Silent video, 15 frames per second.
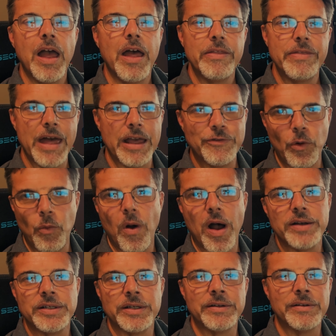Thanks for
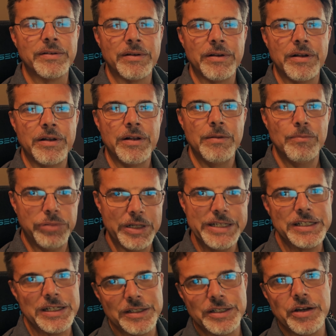watching. Please
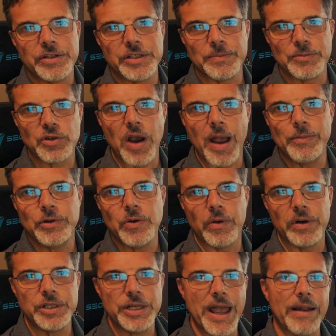consider subscribing to our
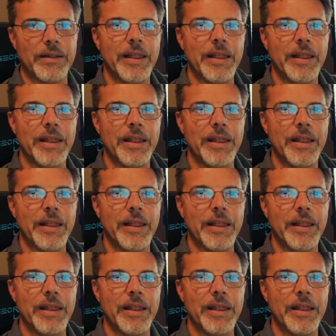channel,